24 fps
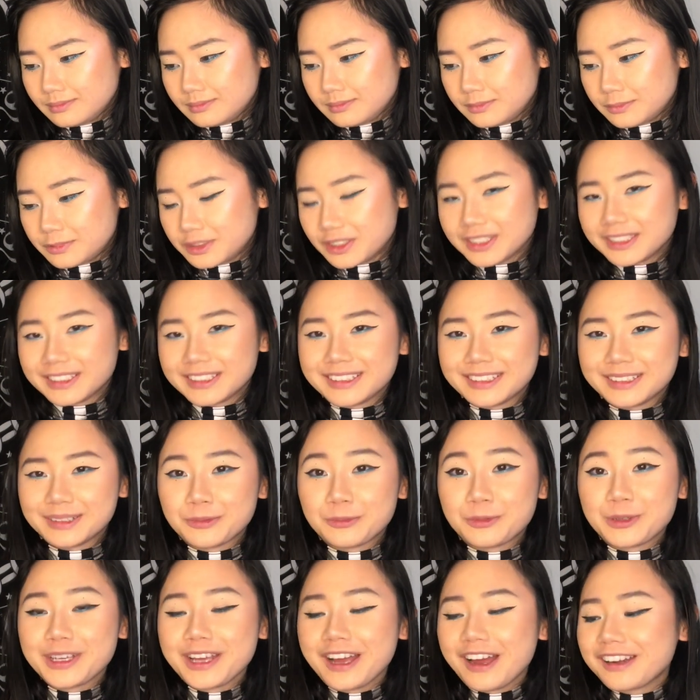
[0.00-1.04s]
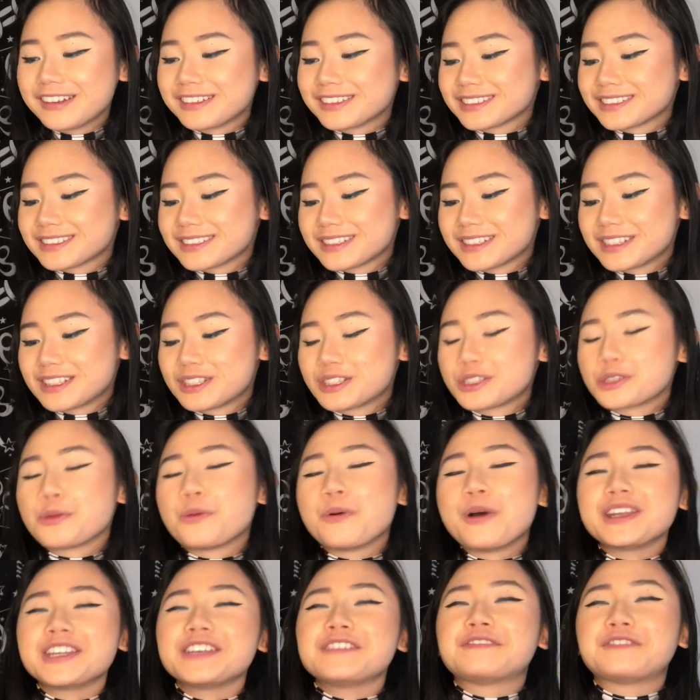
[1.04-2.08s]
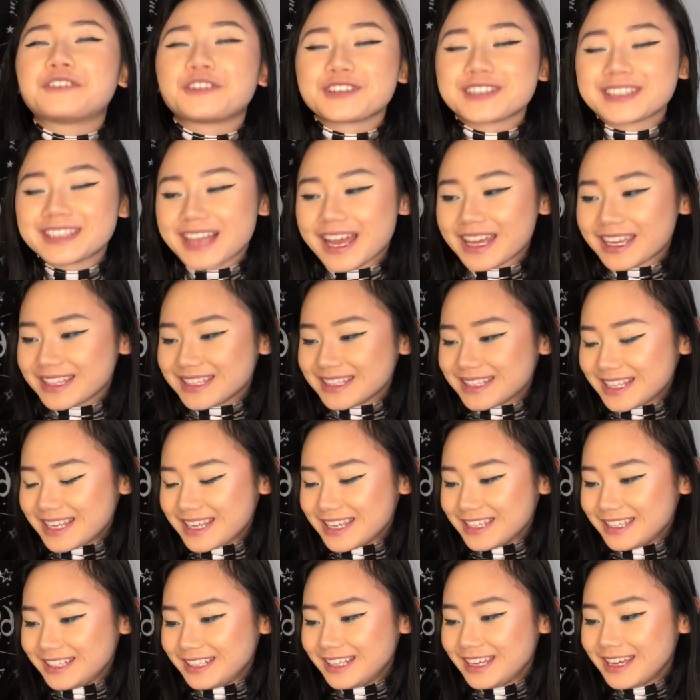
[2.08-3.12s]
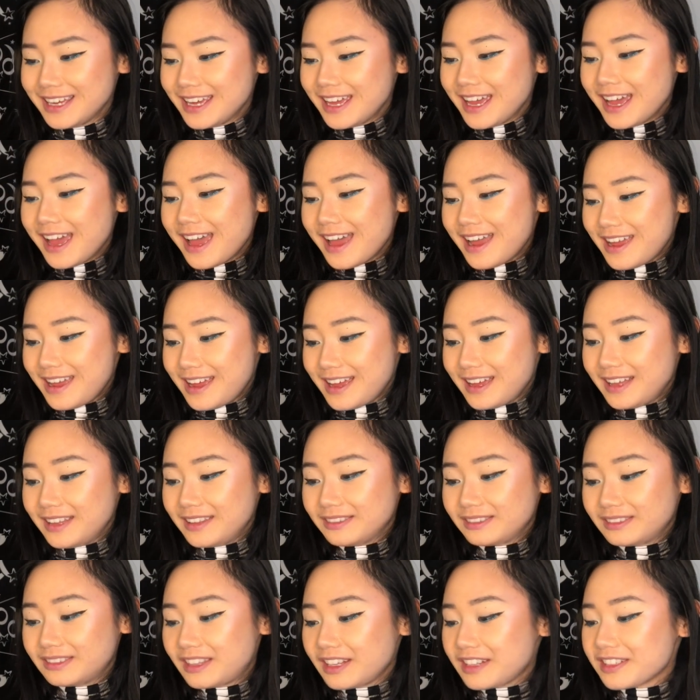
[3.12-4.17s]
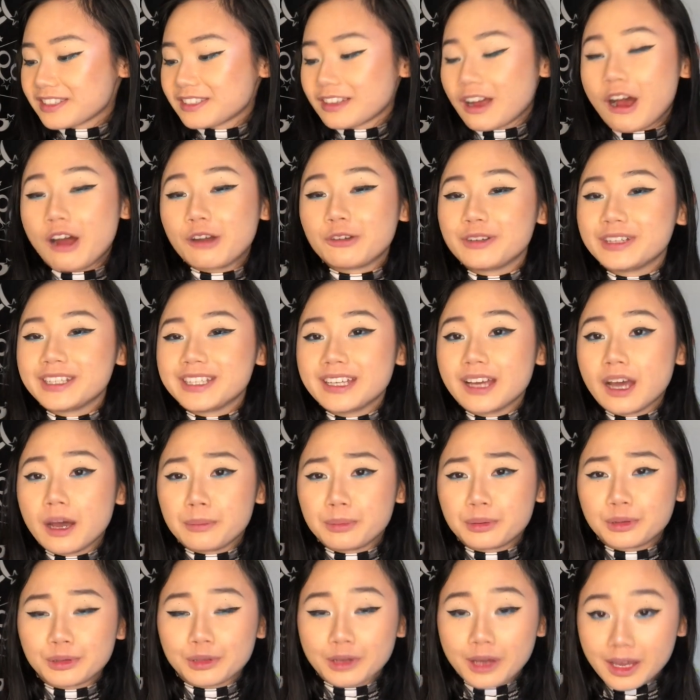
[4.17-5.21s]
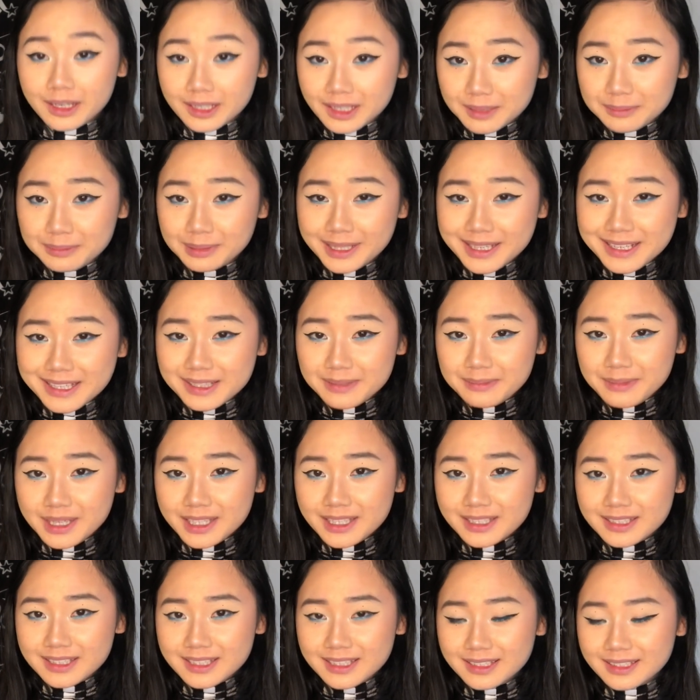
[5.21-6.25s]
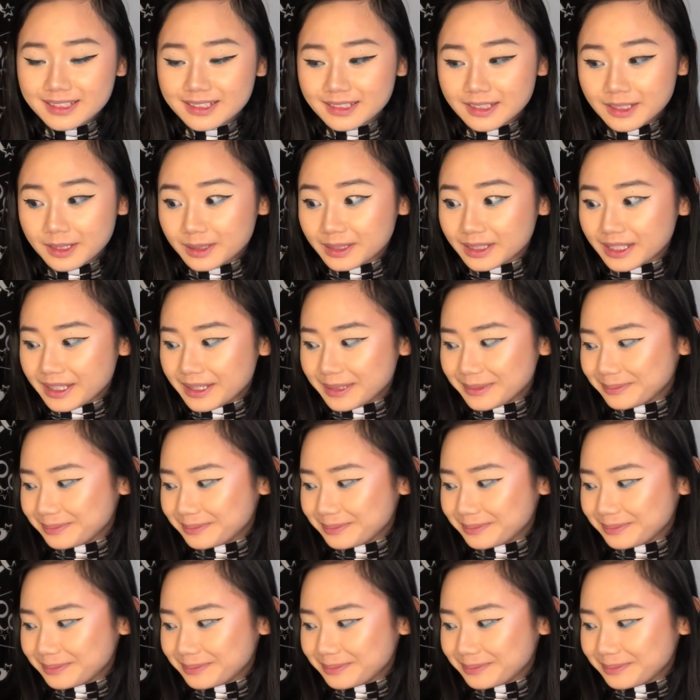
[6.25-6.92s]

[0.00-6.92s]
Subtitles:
Really, we are 24 seconds in and there's already a product placement? Okay.